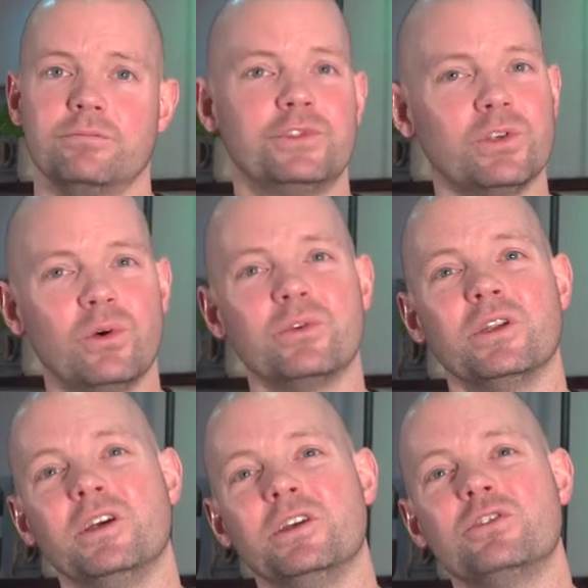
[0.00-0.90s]
Don't
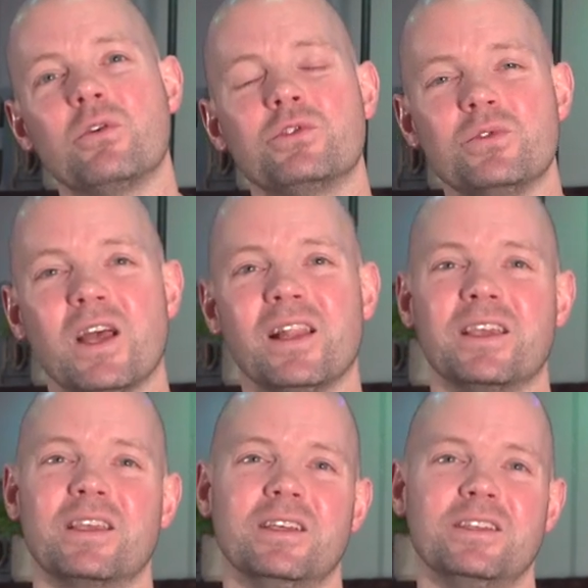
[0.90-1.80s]
do that.
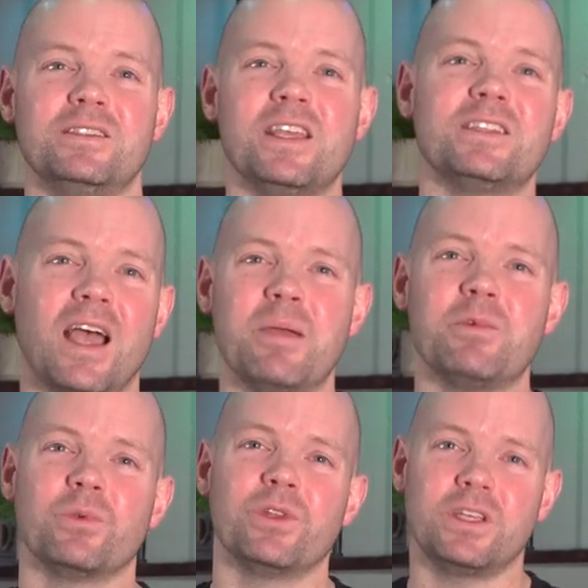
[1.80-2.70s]
Like, take time
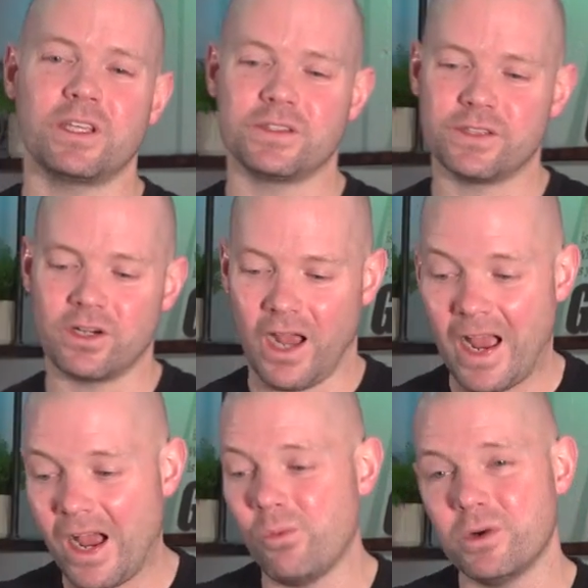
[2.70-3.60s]
to really consider
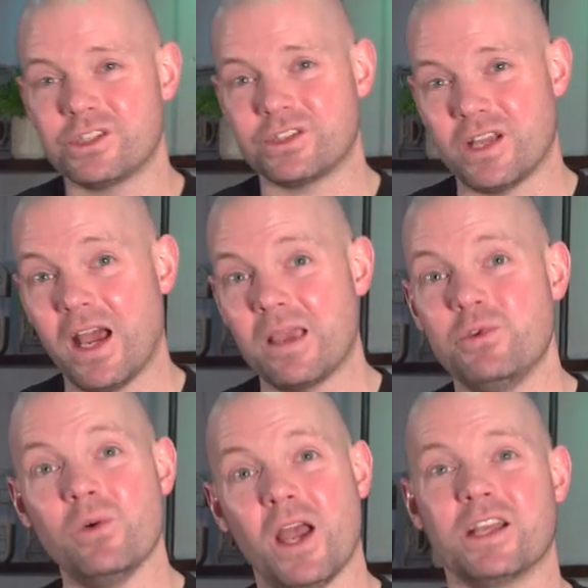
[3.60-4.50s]
how much time
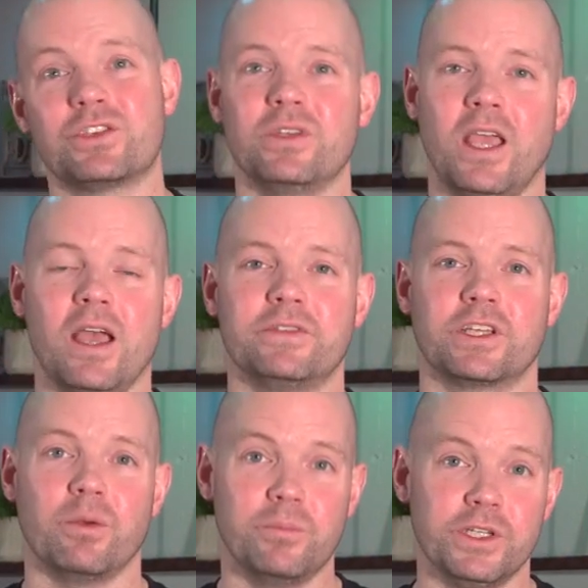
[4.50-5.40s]
you actually have to
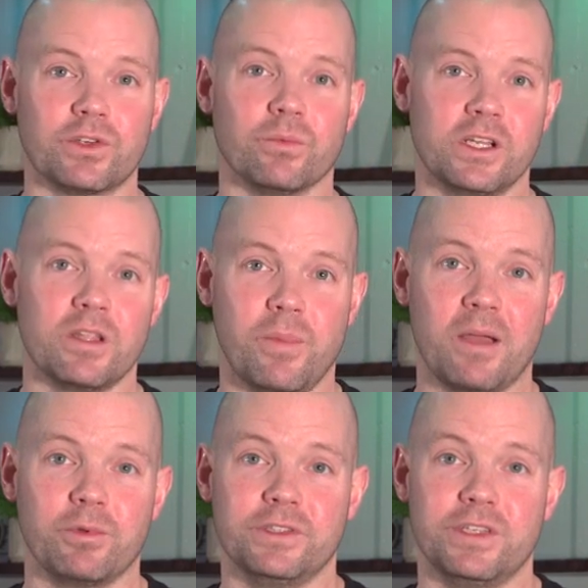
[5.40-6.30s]
commit to reading the
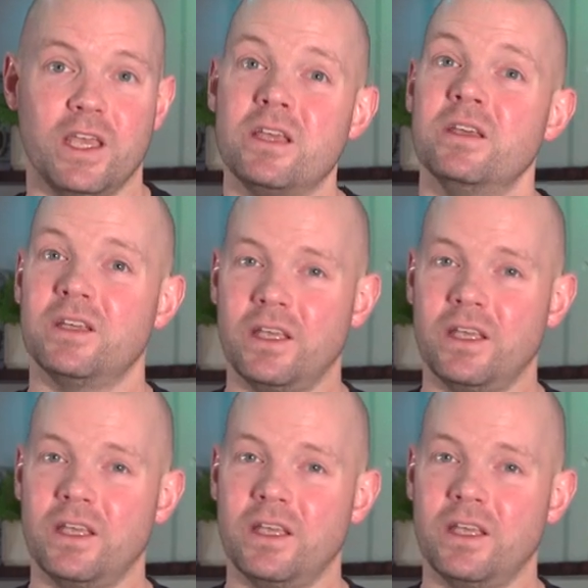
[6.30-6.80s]
Bible a day.